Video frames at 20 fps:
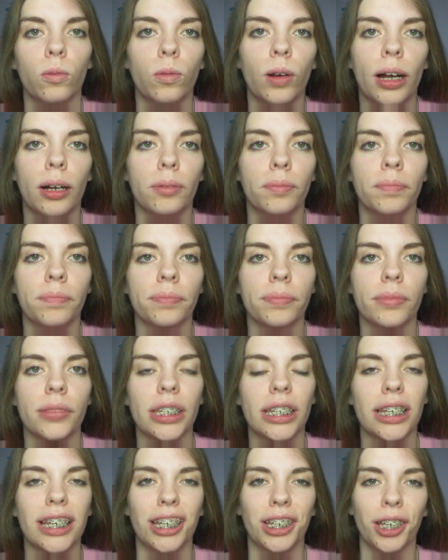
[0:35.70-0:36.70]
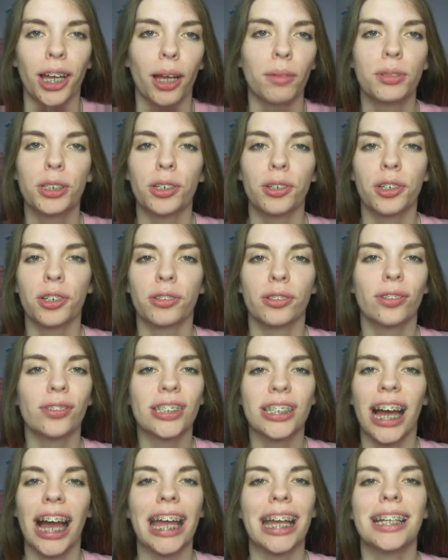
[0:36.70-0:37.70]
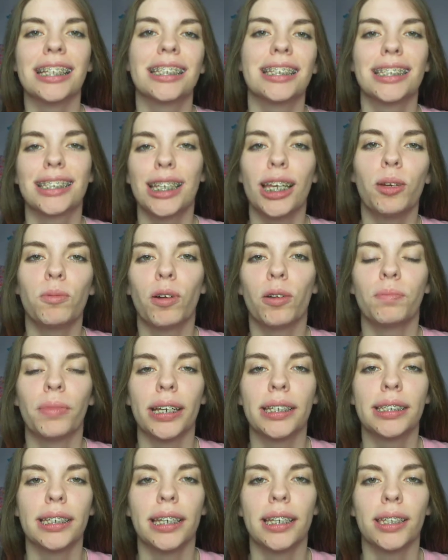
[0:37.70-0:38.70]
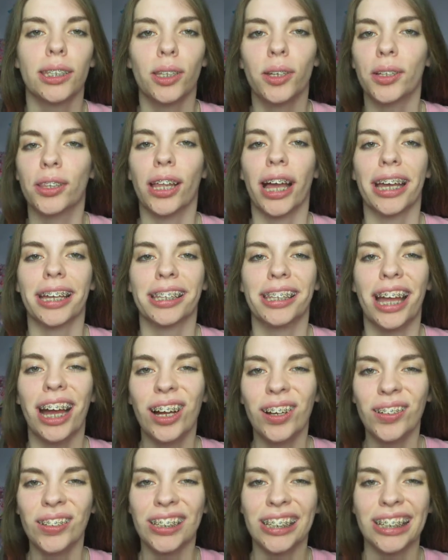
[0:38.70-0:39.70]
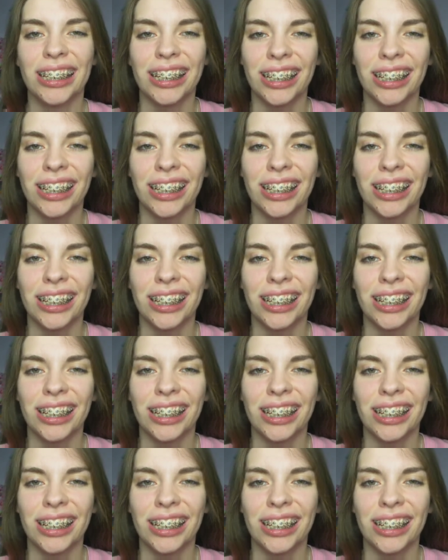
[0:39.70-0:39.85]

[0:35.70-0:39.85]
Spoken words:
well, I'm sure you're all dying to see what my teeth look like now.